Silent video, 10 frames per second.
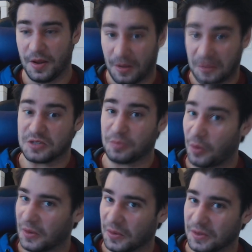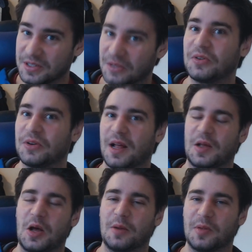spoilers, if you're not
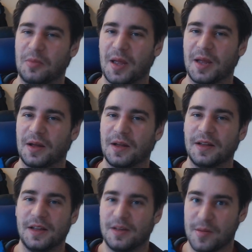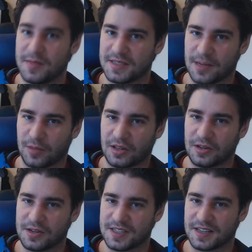caught up in the manga, maybe skip like
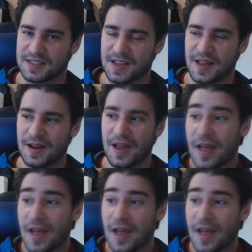30 seconds ahead,